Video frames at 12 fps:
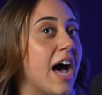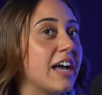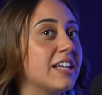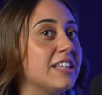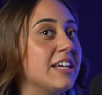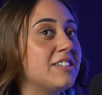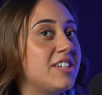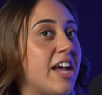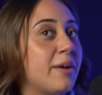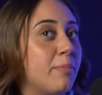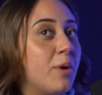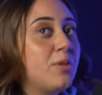i could like
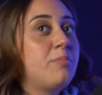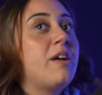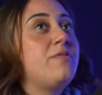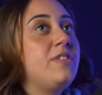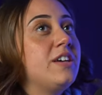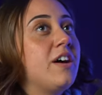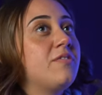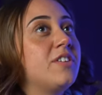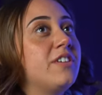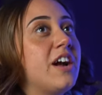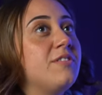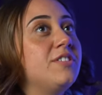take both my feet off
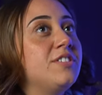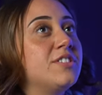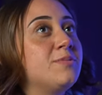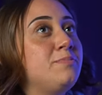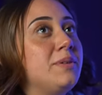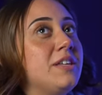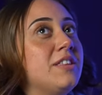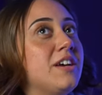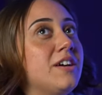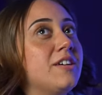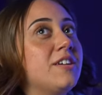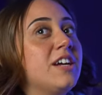the ground and just be
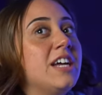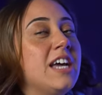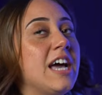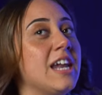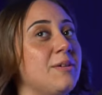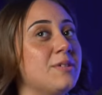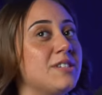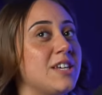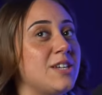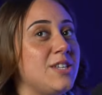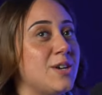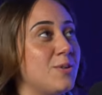there yep. and i was
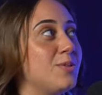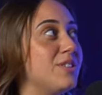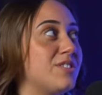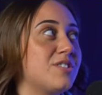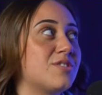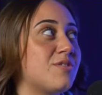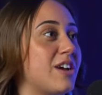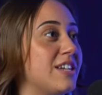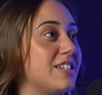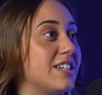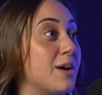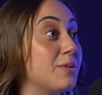like yo this is
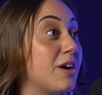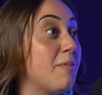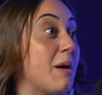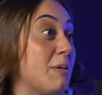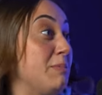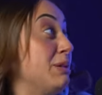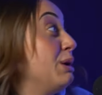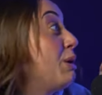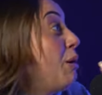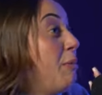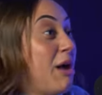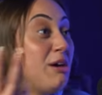crazy and i would come yeah. out and be like
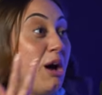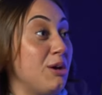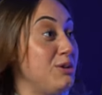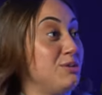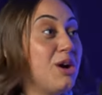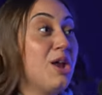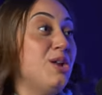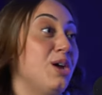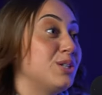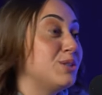oh my god you gotta